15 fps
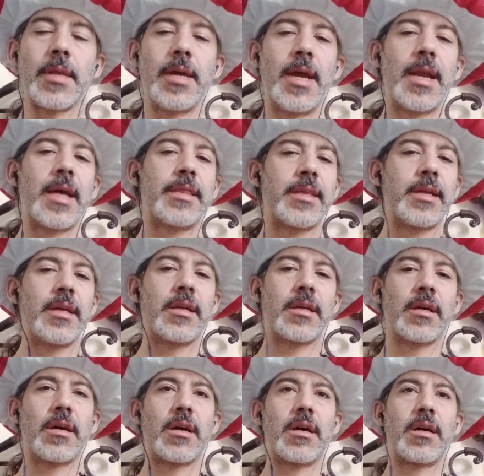And I think,
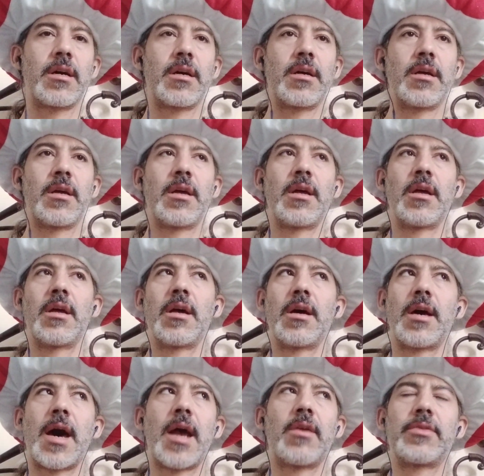I
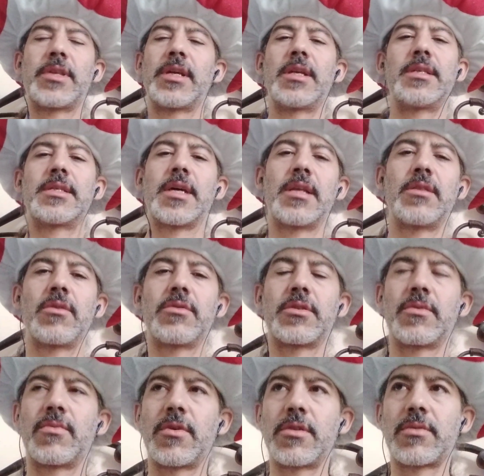don't think Nintendo's
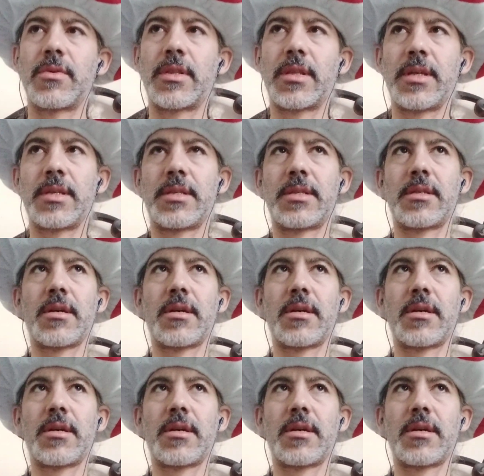the worst with this.